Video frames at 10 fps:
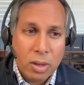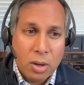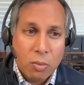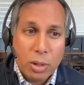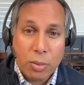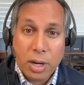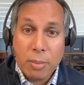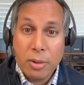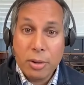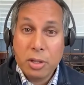we were
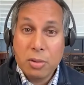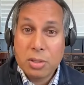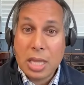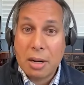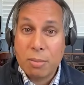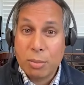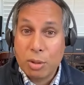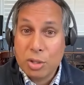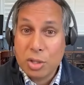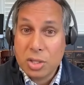able to use that
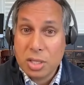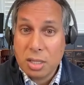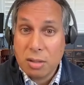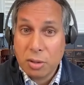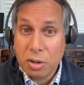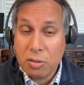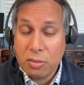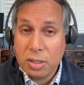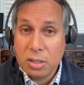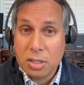emergency of
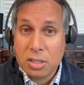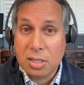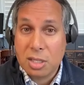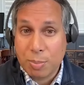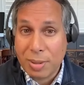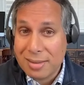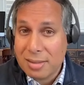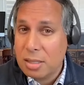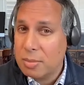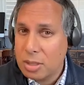COVID to suspend
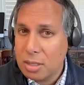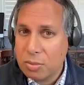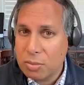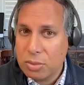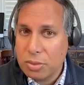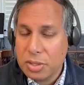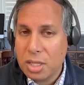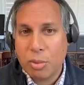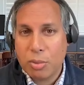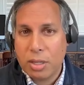some of these rules
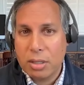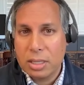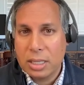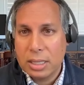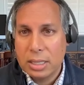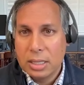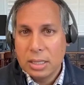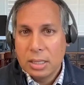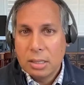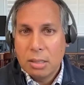temporarily.
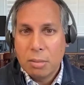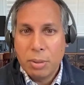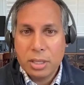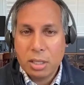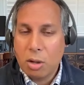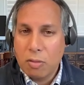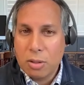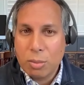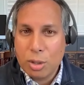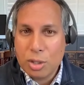But the COVID
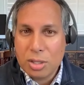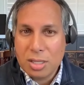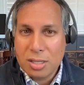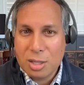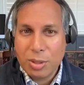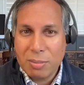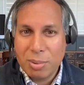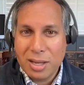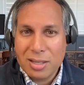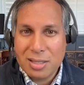emergency, despite
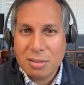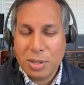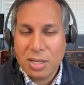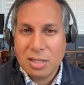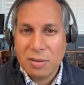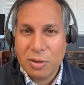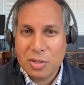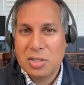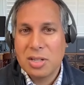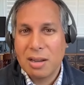Biden's best
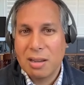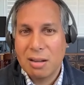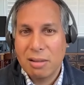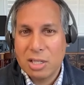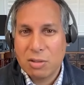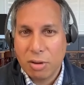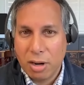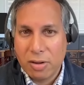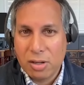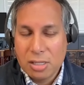efforts, is not going to last
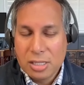forever.